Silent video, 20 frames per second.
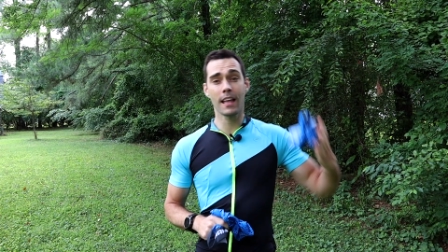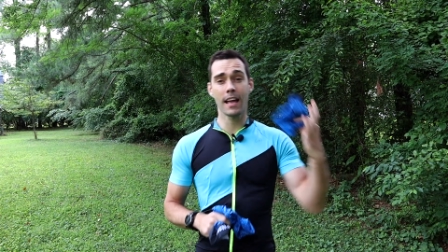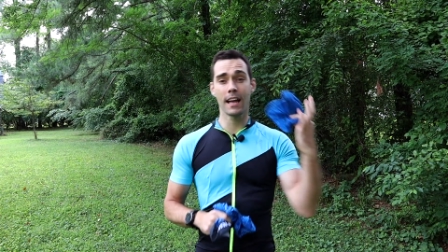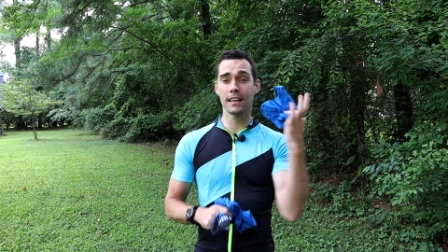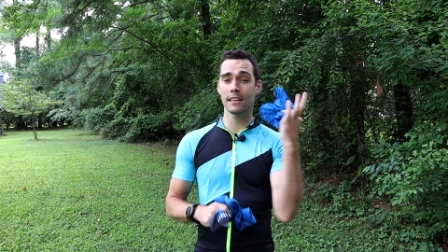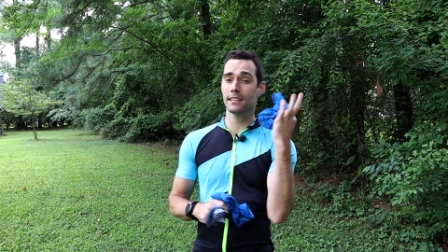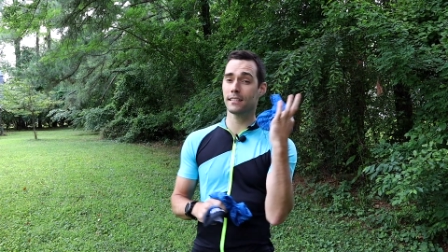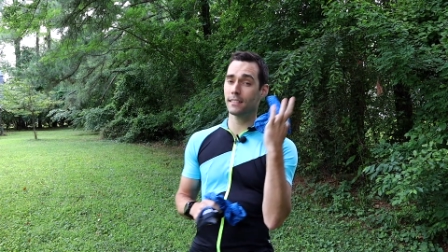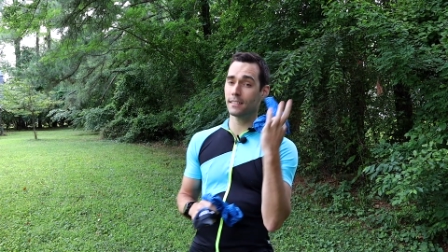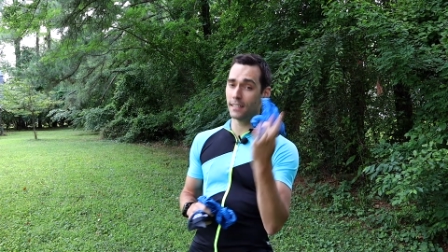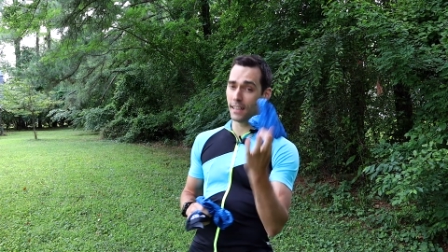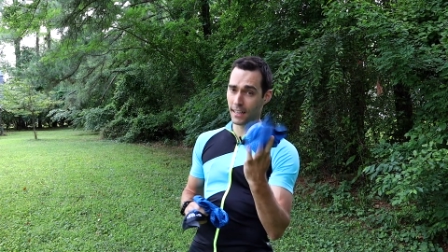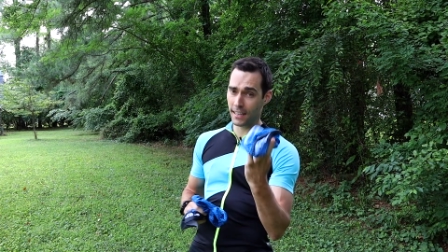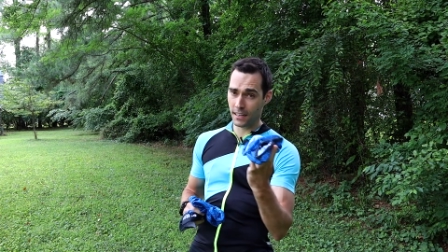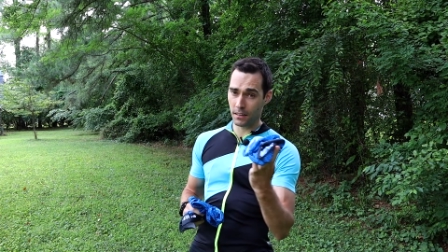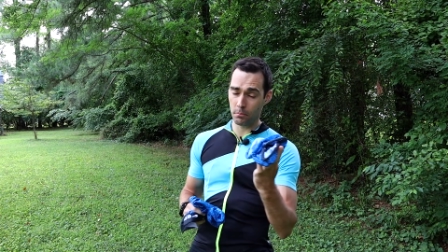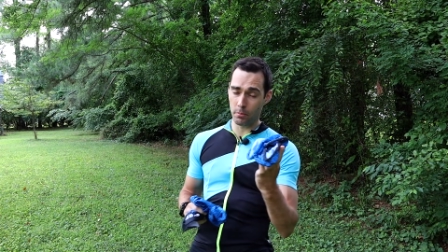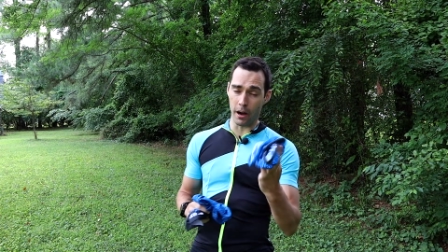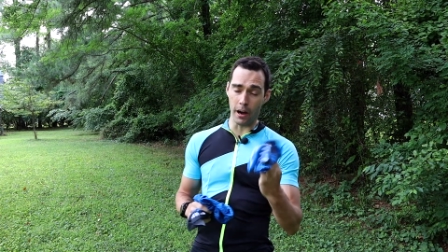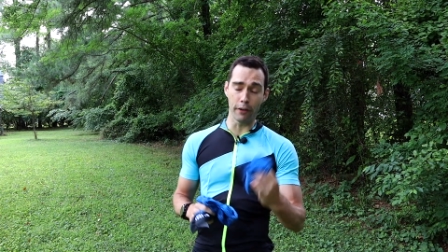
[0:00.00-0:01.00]
a
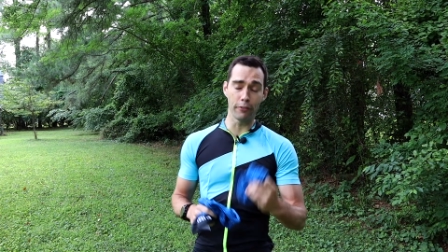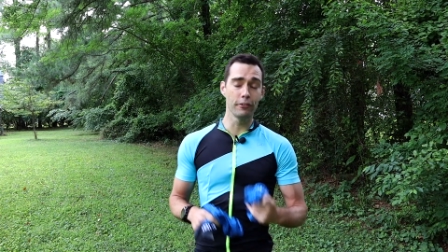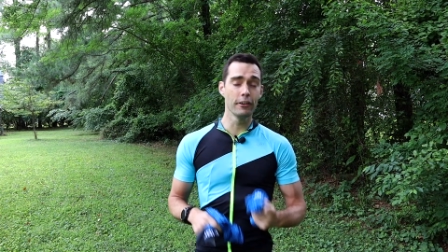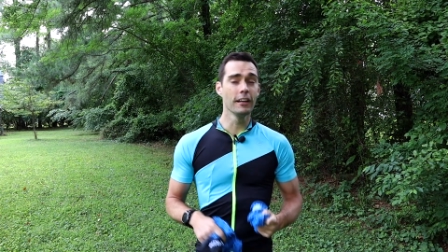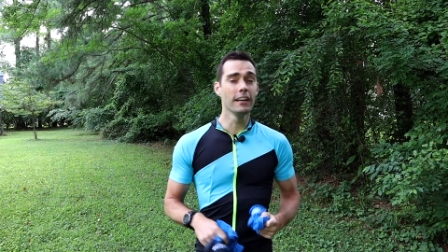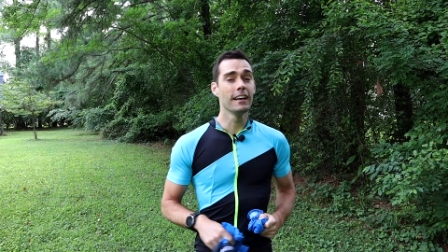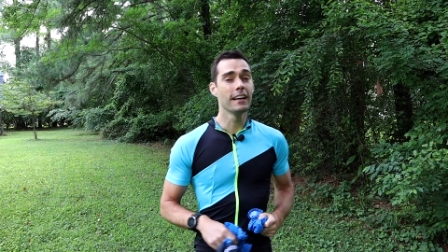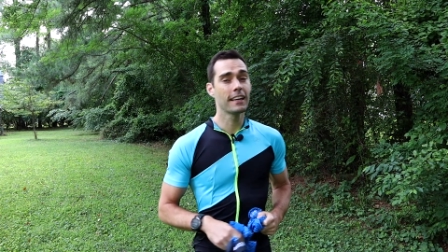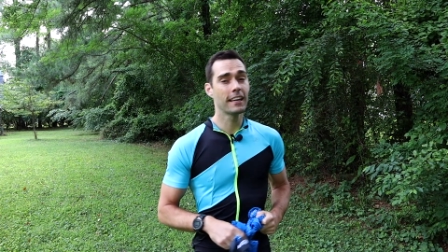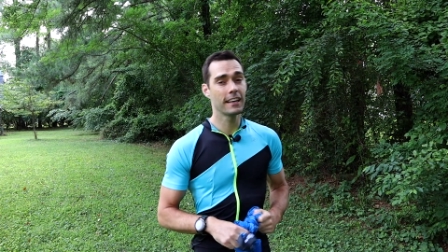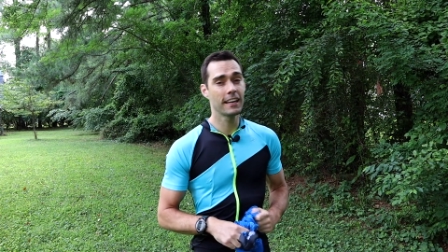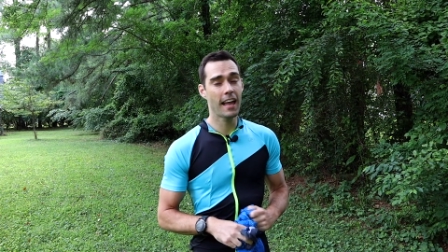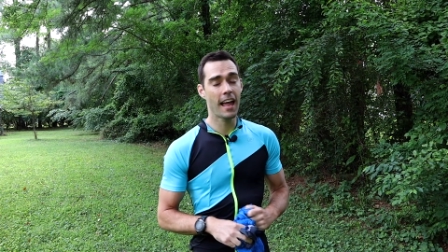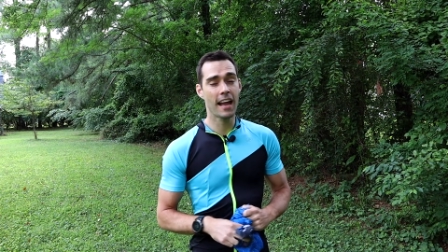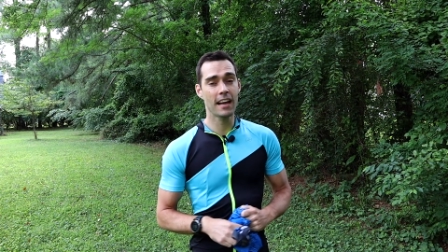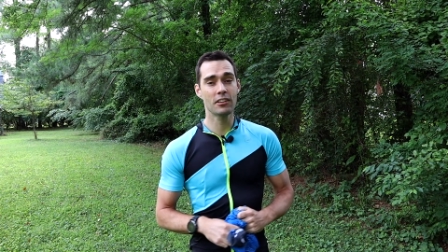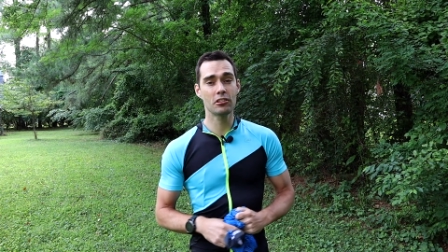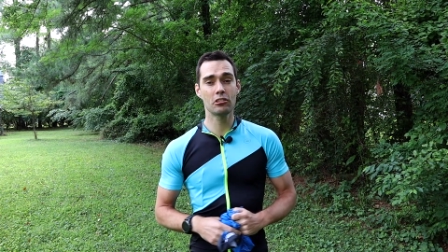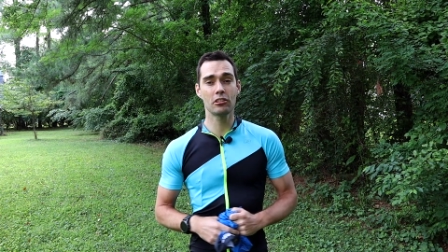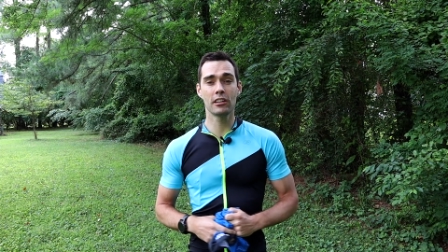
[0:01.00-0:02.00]
second buff can
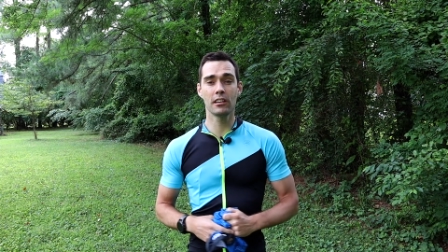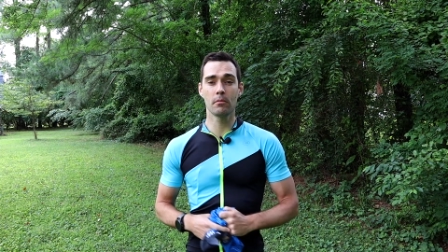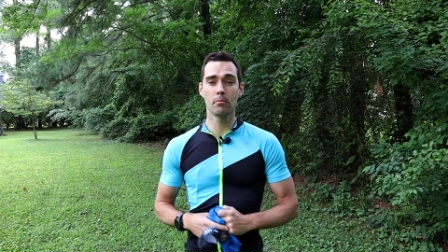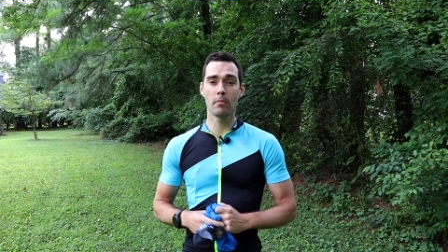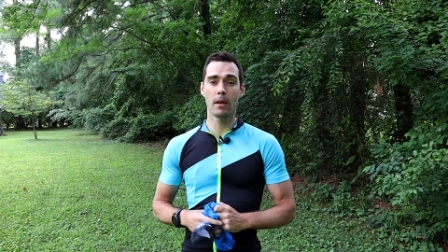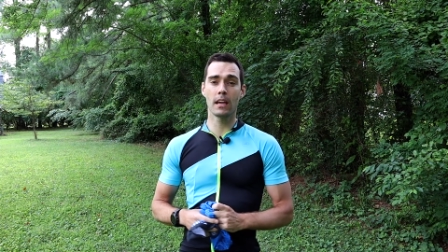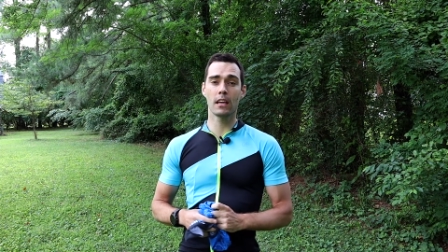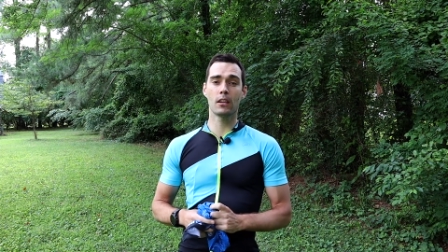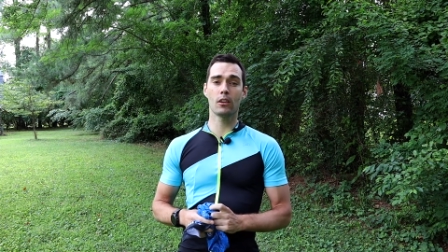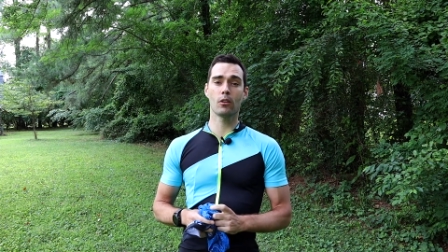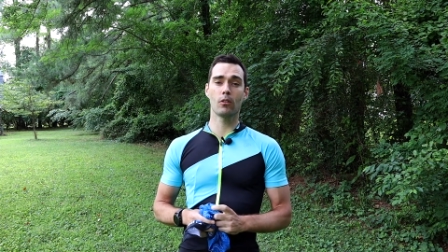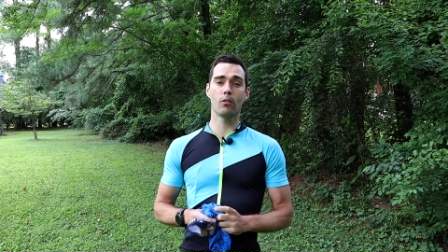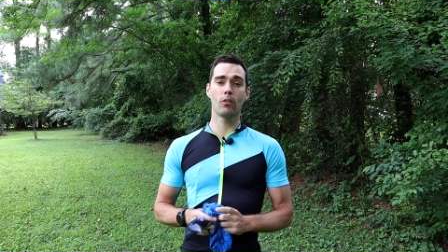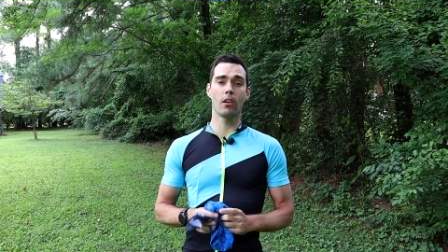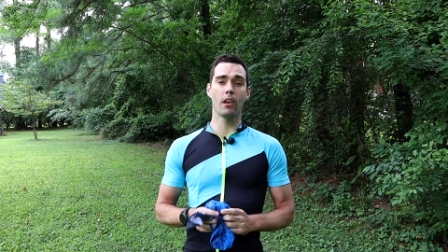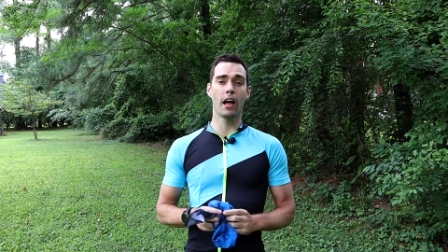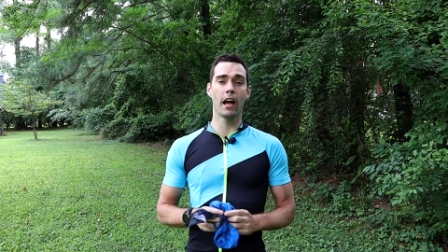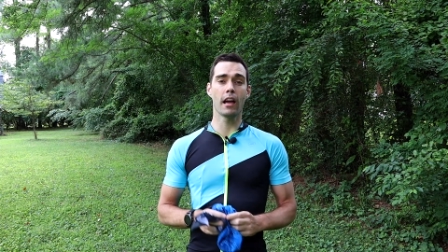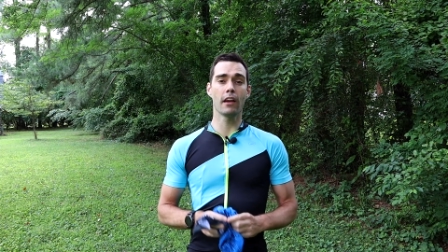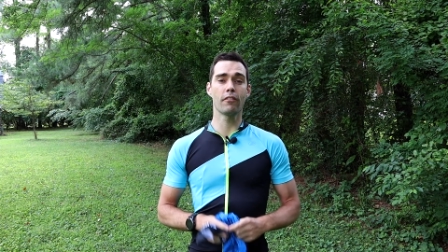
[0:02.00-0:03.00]
actually make your
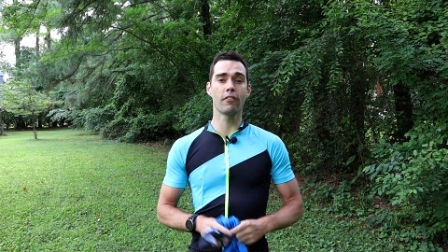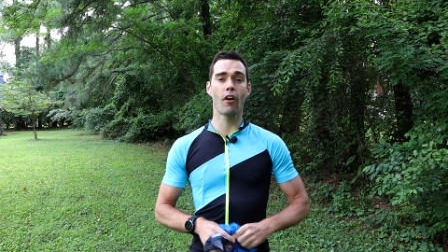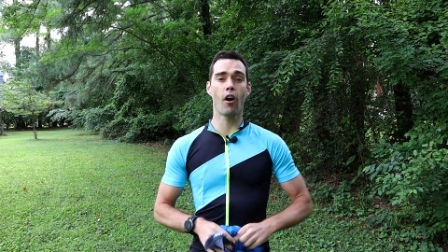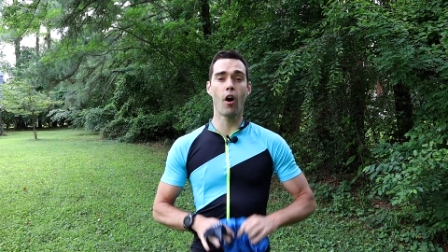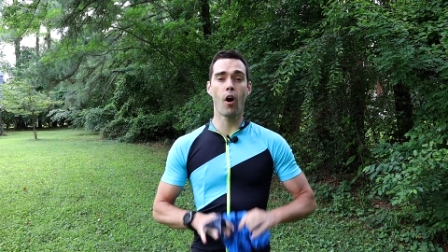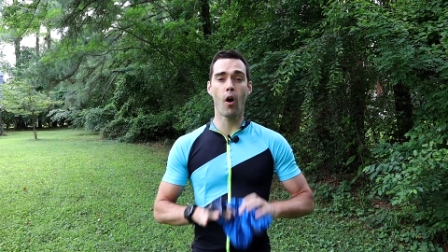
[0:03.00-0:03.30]
life